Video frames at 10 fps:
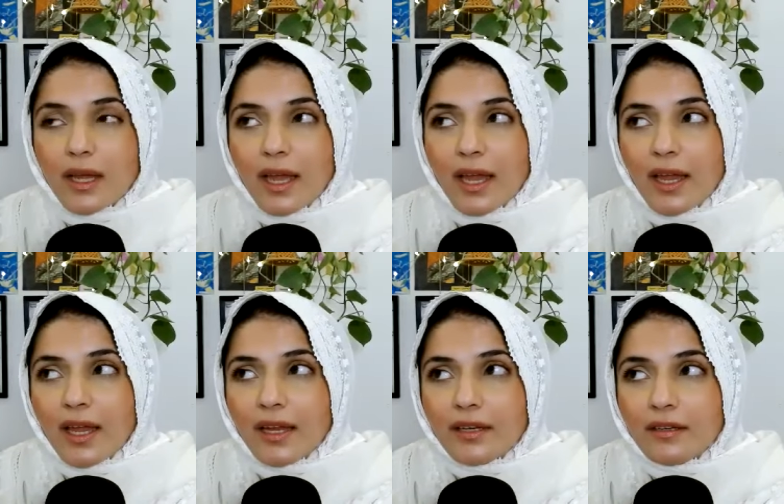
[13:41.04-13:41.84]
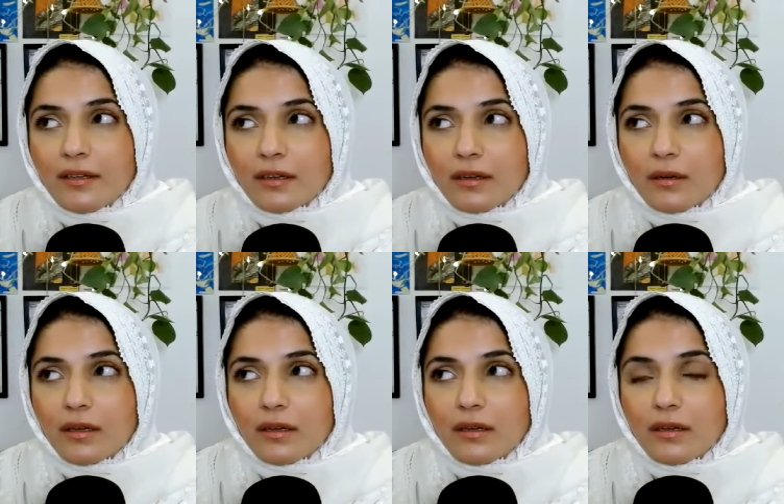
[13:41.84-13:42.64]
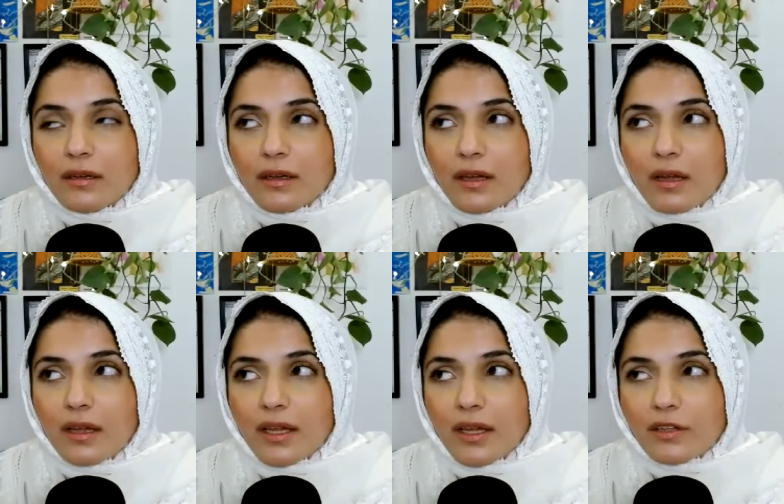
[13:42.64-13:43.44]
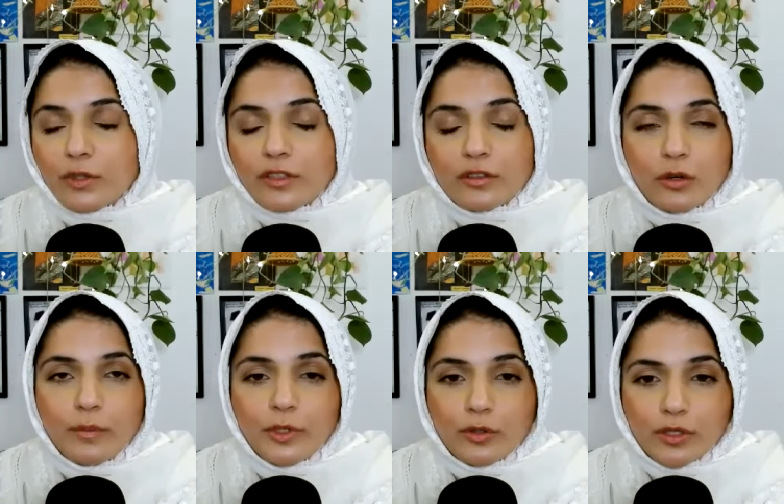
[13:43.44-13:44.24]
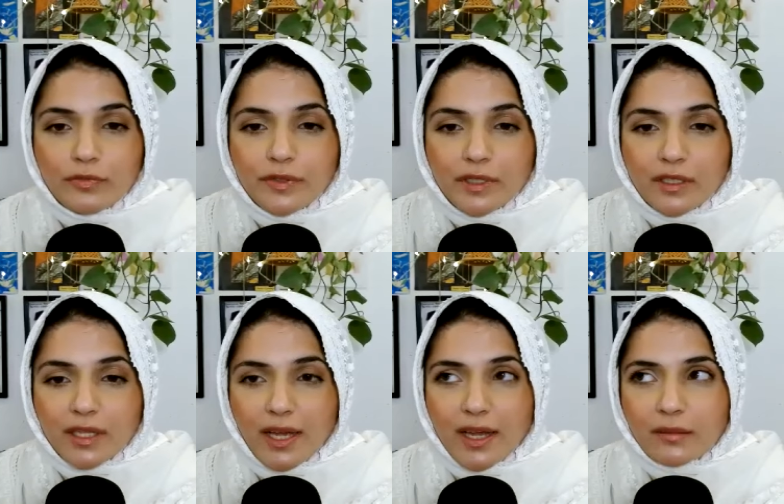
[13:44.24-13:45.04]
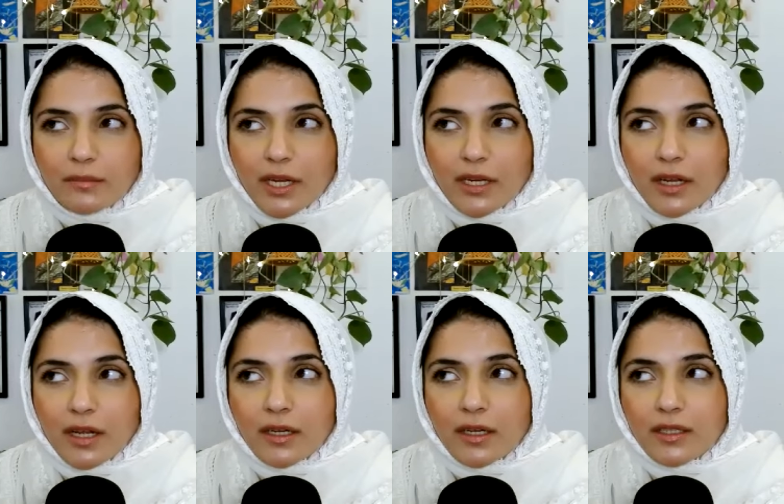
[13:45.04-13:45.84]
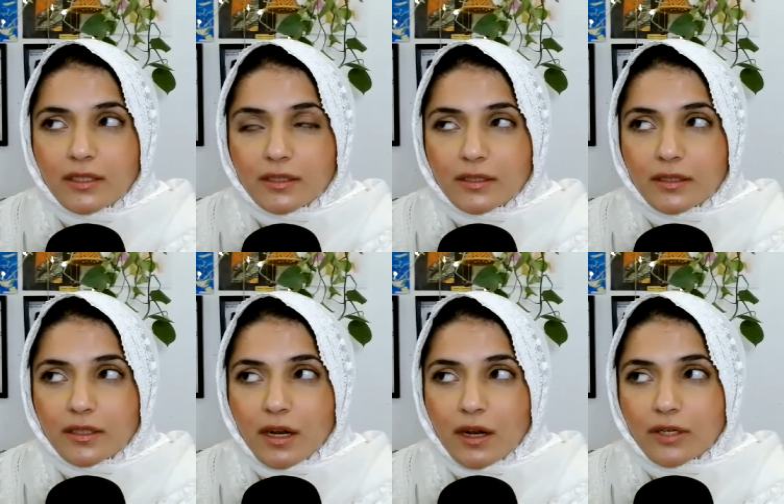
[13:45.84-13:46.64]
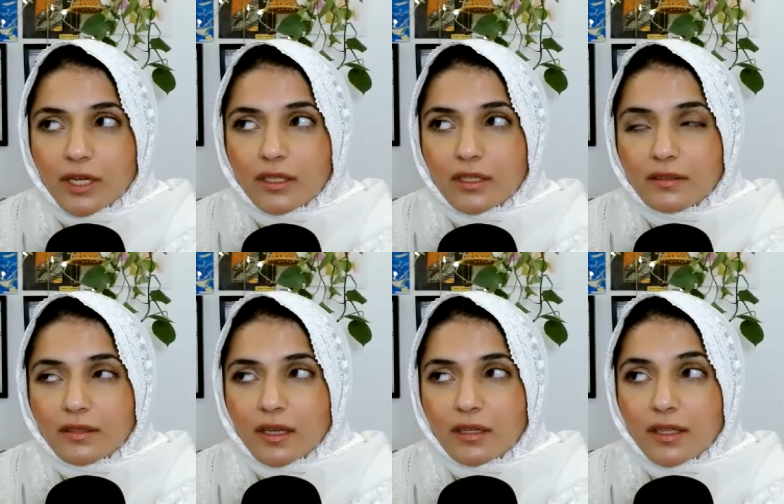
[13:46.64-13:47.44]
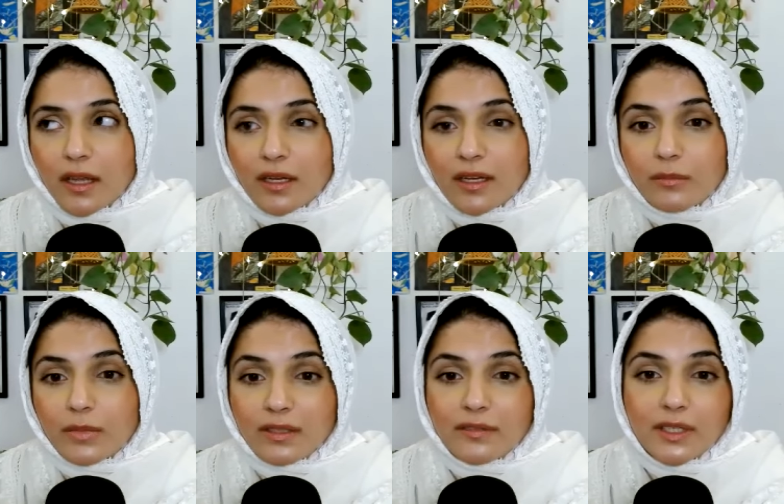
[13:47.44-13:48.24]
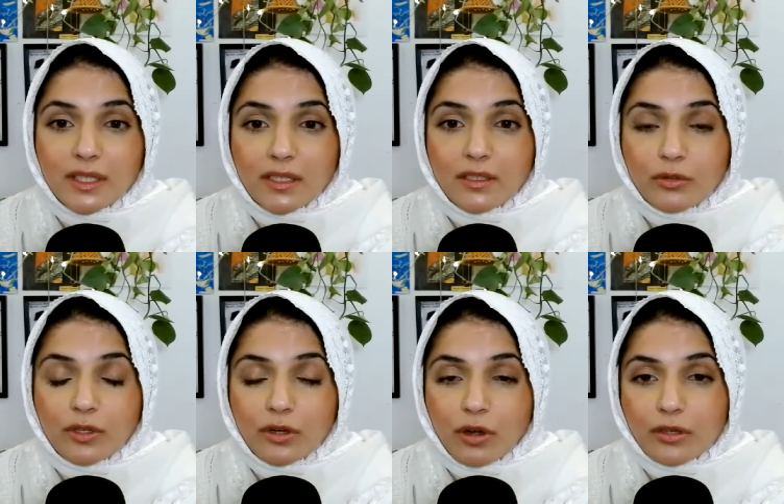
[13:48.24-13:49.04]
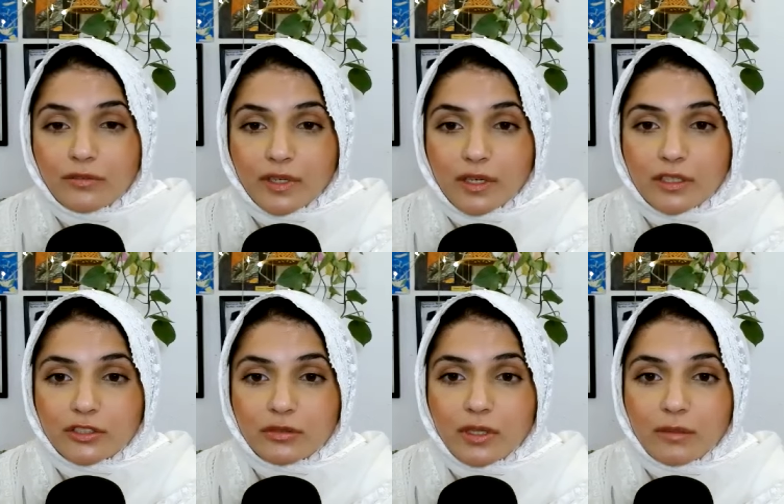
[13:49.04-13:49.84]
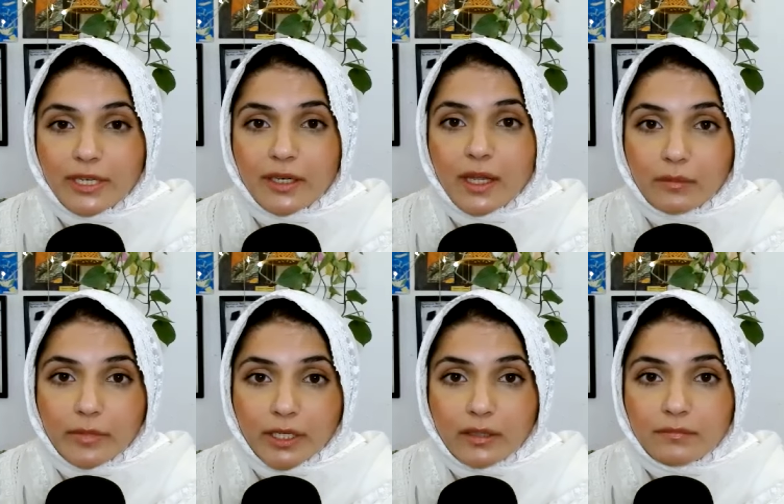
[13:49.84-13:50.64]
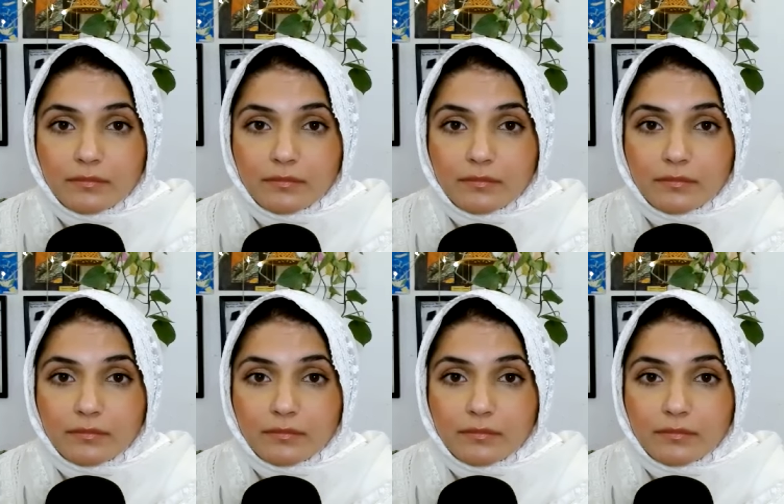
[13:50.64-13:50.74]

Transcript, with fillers: And it was so beautiful that my nana, he turned around and he said that it must have taken you a lot of courage to come and tell me.